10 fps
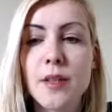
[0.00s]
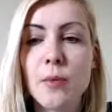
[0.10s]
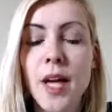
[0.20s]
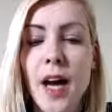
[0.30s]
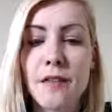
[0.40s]

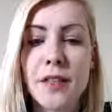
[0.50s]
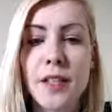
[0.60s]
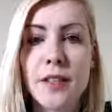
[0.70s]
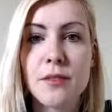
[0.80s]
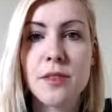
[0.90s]
We have
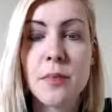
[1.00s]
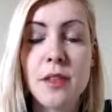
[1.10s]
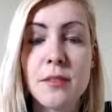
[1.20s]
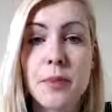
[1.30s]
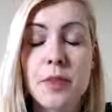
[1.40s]
that
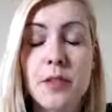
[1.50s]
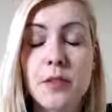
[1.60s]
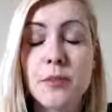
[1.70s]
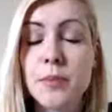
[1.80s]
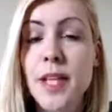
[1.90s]
responsibility
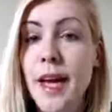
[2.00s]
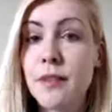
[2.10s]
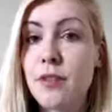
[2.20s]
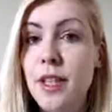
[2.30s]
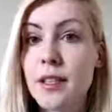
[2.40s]
to be
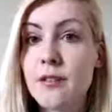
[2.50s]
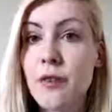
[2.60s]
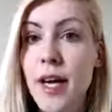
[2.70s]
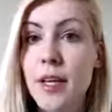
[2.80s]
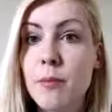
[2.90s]
advocates for
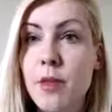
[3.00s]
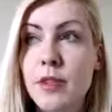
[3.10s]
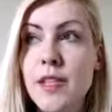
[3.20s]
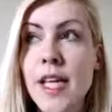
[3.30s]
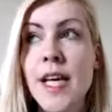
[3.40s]
animals.